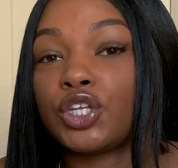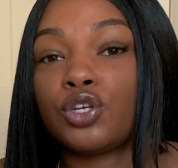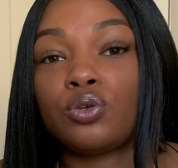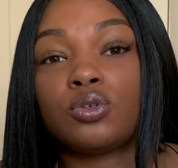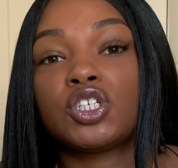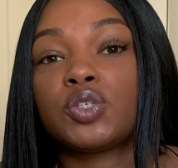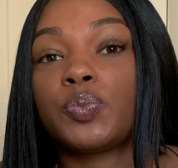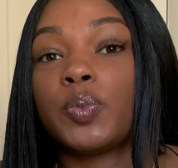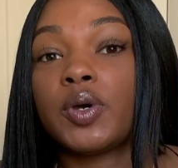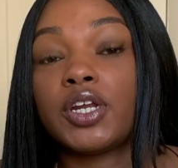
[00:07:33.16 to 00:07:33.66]
you
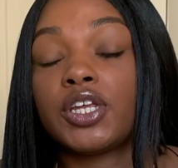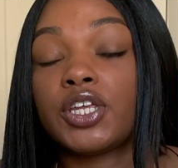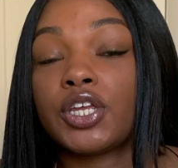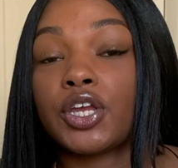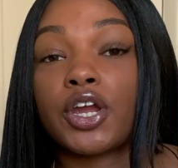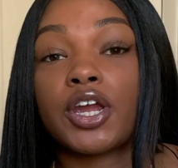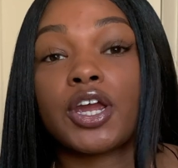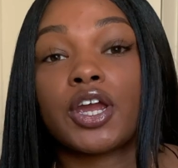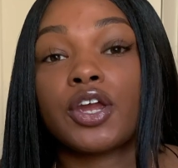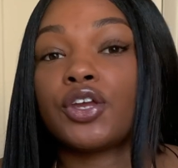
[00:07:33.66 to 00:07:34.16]
just put in
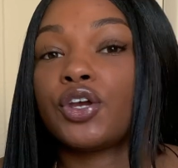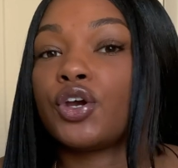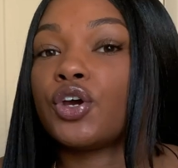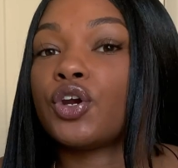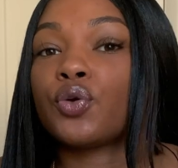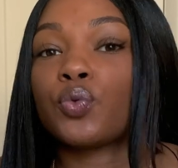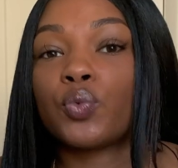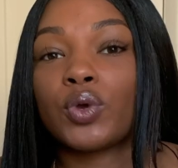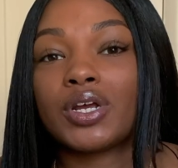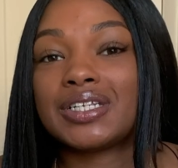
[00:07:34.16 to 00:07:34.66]
your hair. You're
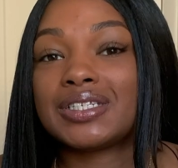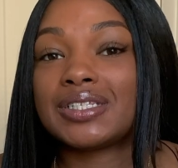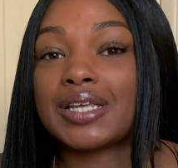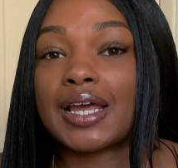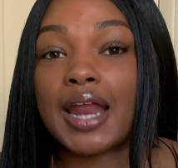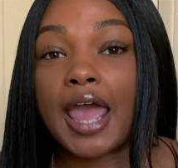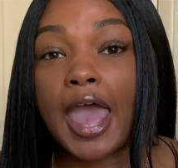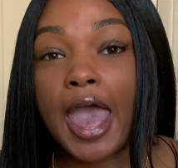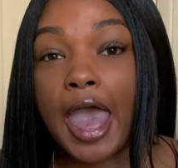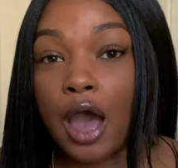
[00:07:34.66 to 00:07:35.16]
going to rinse
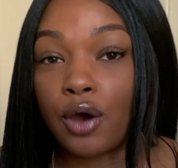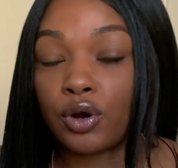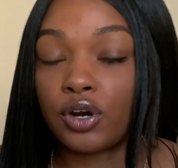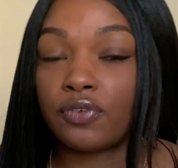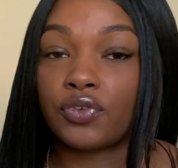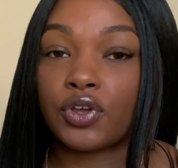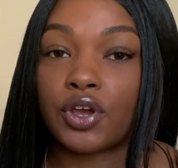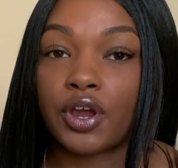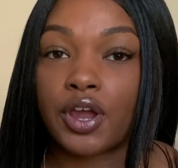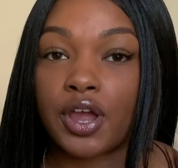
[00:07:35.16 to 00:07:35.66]
that out
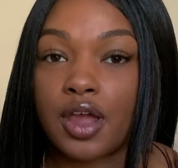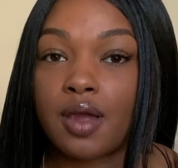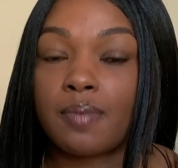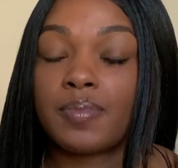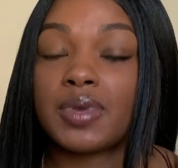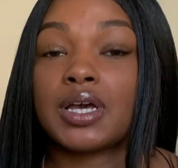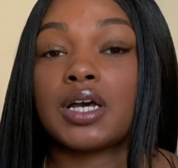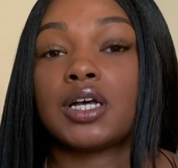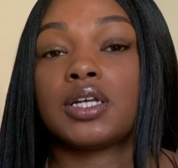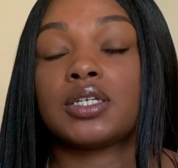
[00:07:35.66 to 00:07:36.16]
of your hair,
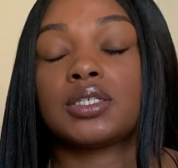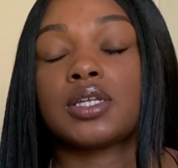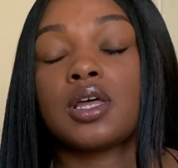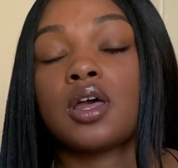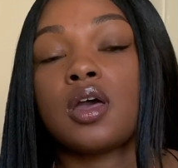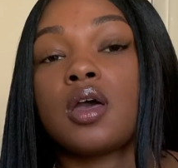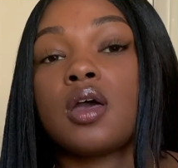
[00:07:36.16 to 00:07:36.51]
because